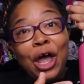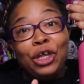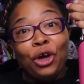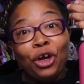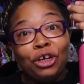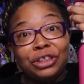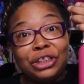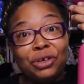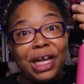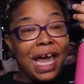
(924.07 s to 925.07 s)
your girl
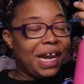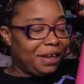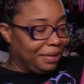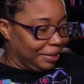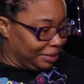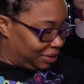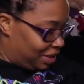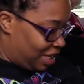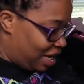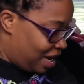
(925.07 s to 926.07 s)
still got it.
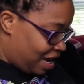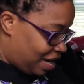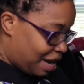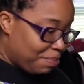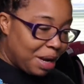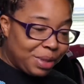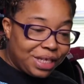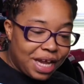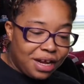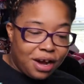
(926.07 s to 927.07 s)
And that baby
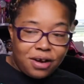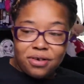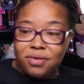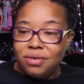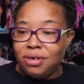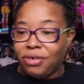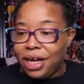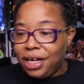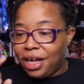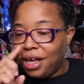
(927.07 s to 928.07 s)
stay cold.
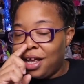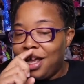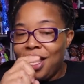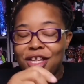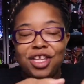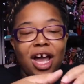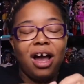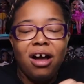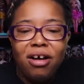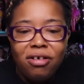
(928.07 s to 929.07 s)
Okay, then.
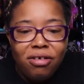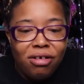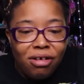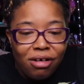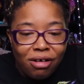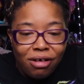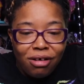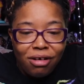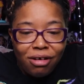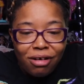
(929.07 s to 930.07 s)
Y'all,
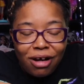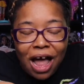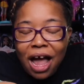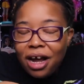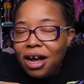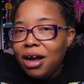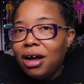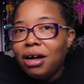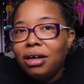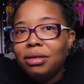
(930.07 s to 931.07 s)
how
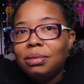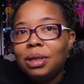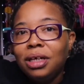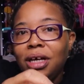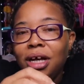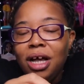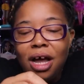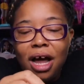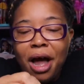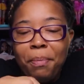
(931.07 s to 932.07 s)
come
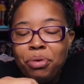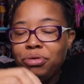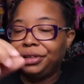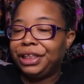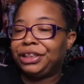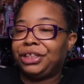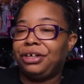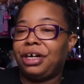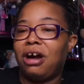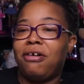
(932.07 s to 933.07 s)
I pulled that
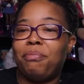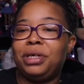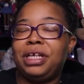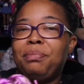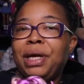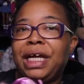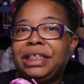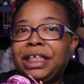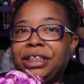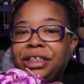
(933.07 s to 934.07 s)
shirt off, but didn't pay
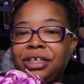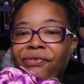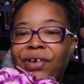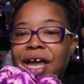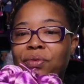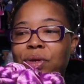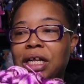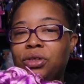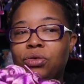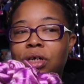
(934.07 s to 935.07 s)
attention to the fact when I
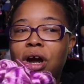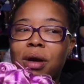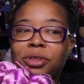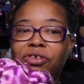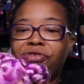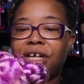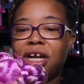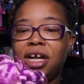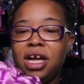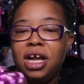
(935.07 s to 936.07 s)
threw the garbage over
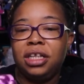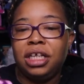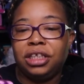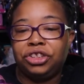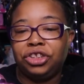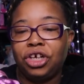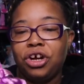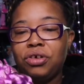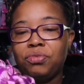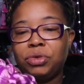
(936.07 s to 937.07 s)
there that the
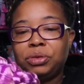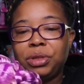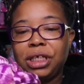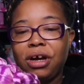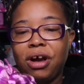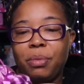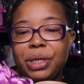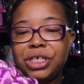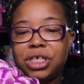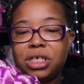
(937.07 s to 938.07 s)
shirt was with the
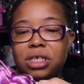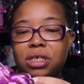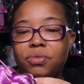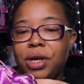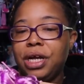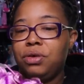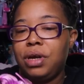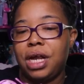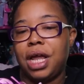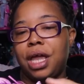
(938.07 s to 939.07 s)
garbage? Where they do
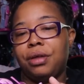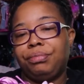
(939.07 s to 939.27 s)
that at?